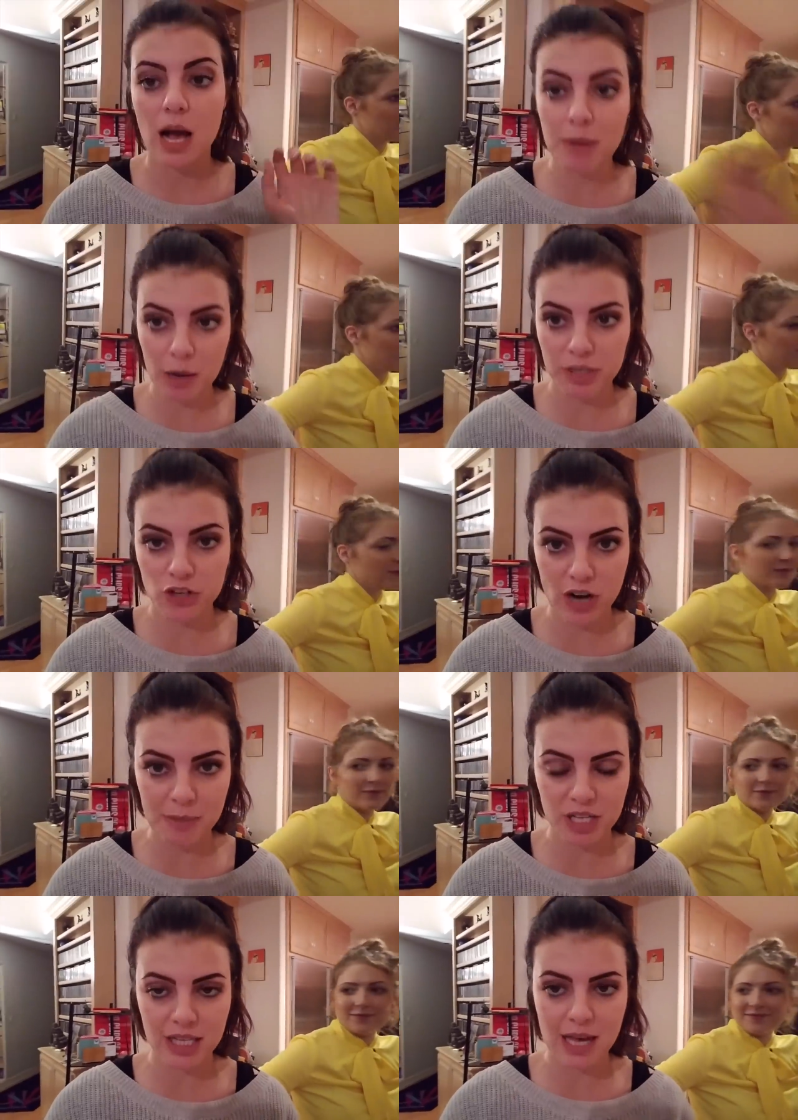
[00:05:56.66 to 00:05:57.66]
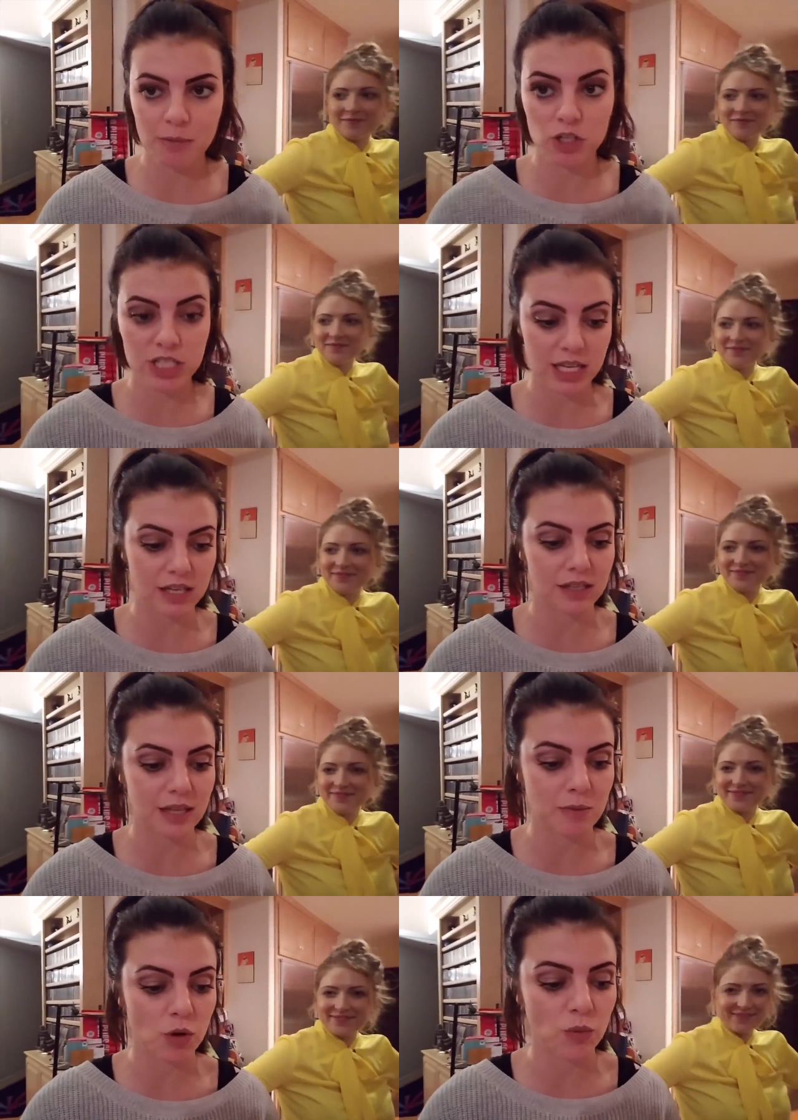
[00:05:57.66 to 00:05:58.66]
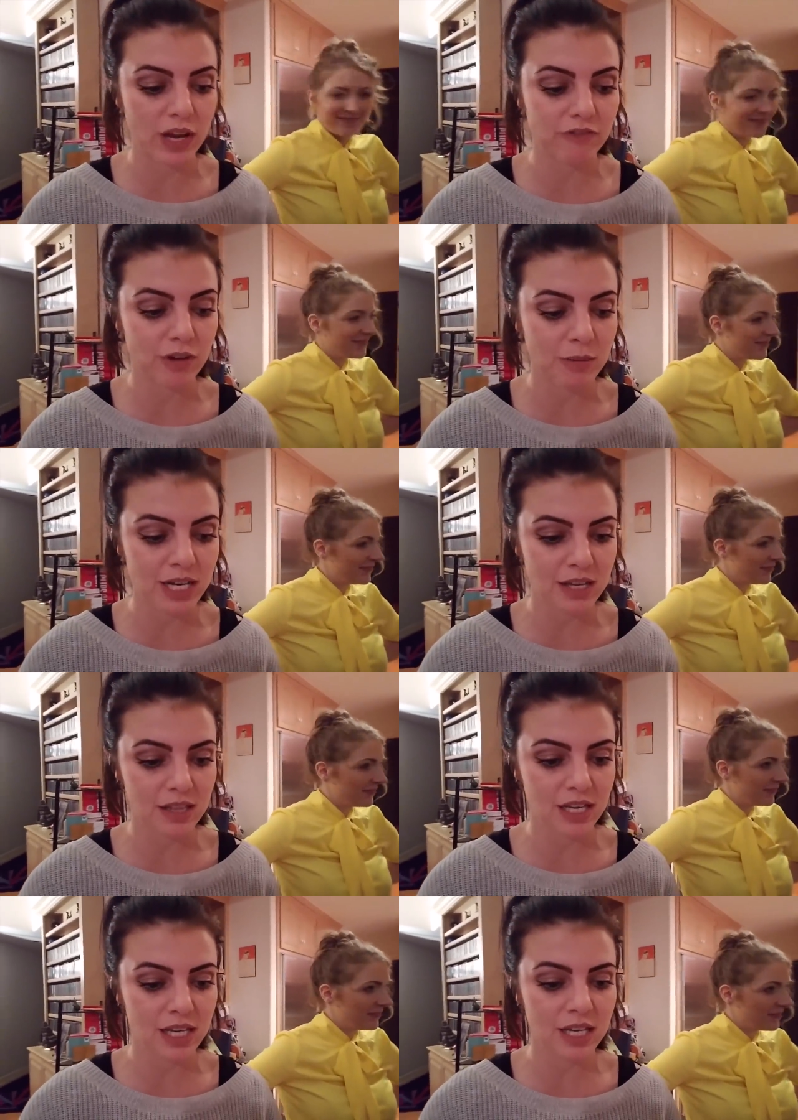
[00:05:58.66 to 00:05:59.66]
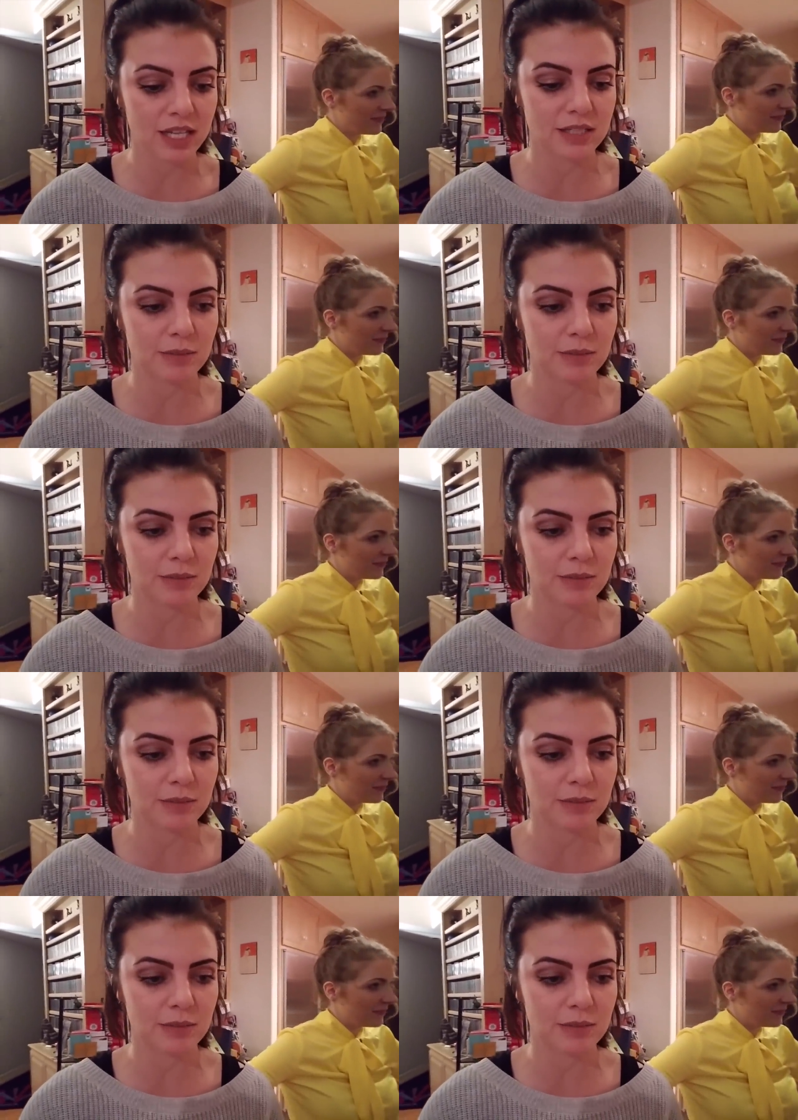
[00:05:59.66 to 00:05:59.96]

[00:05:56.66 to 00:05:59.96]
Speaker 1: about me trapping them or taking them away from anything, and